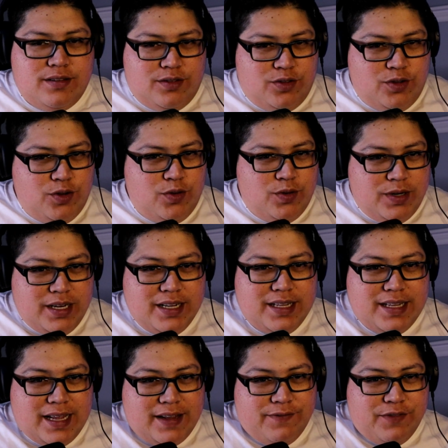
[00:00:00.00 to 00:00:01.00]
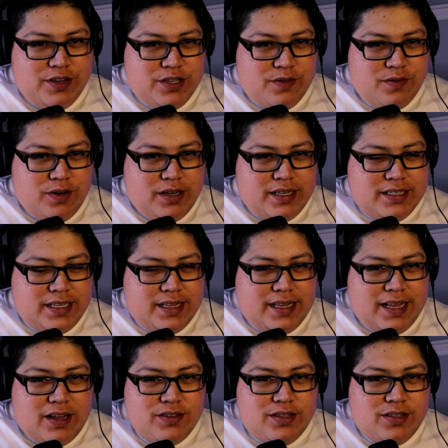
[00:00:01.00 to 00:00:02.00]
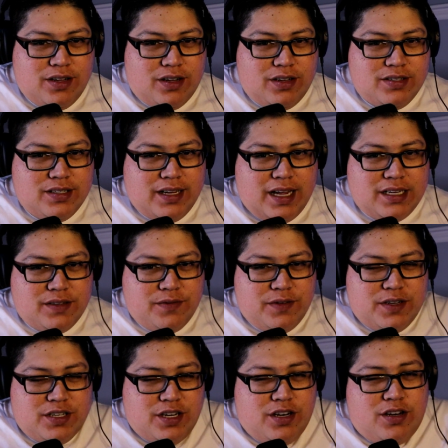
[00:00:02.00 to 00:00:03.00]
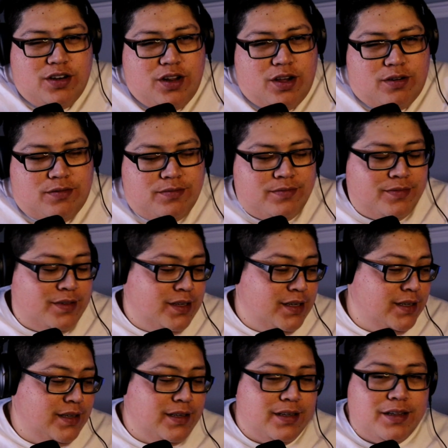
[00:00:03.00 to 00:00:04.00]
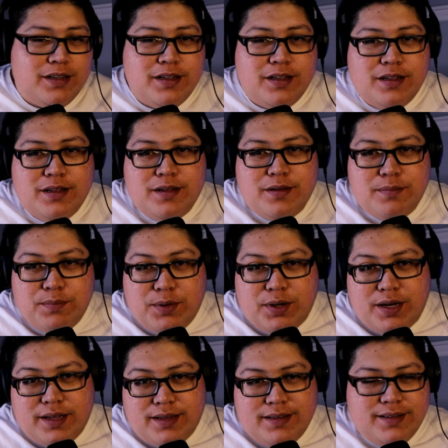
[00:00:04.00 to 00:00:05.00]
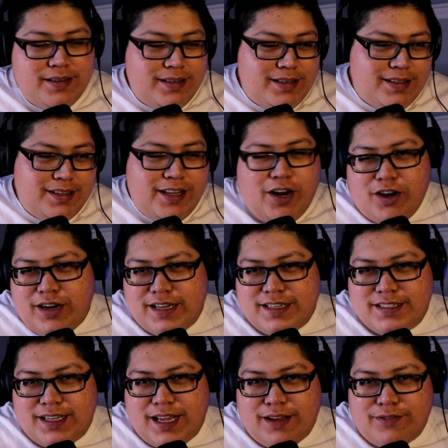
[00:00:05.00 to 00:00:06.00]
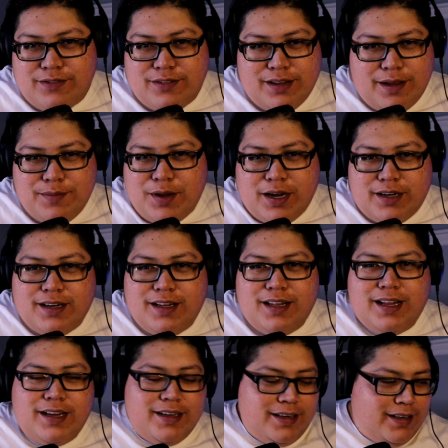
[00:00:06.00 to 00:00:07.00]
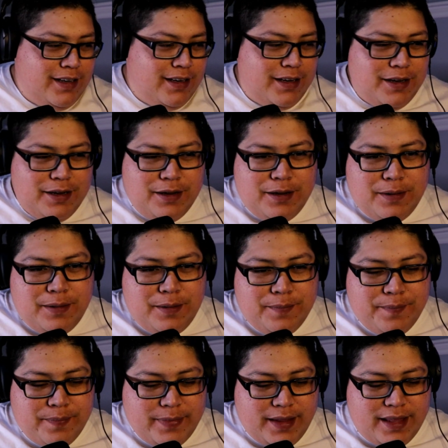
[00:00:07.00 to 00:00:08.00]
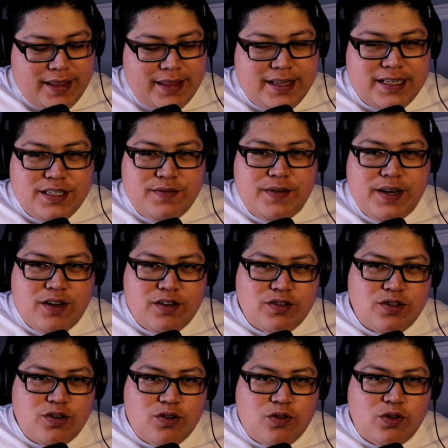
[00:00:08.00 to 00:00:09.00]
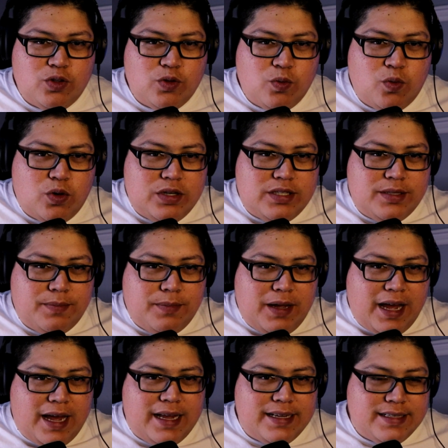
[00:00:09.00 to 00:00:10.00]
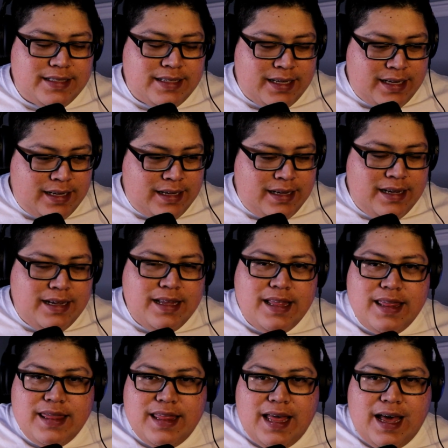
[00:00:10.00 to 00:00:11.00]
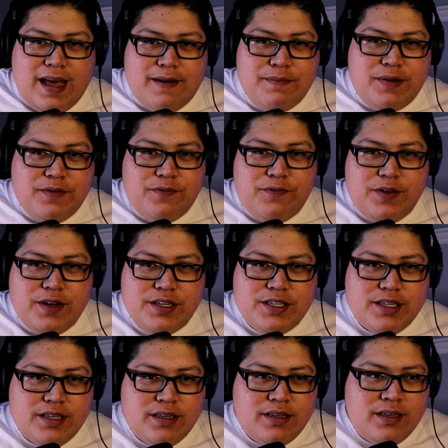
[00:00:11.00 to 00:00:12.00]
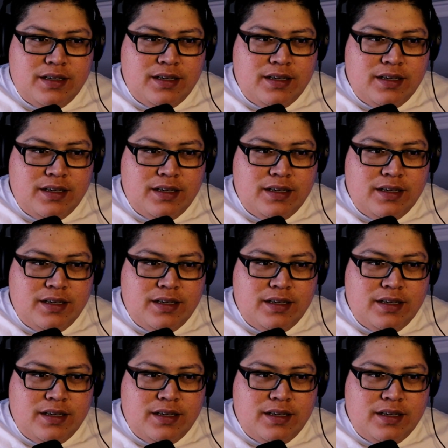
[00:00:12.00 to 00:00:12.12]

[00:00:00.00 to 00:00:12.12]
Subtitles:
do you need that fishing rod that's $1,000 to catch fish? No. But they are nice to have. I'm not going to lie. This video is going to go towards the guys that have been fishing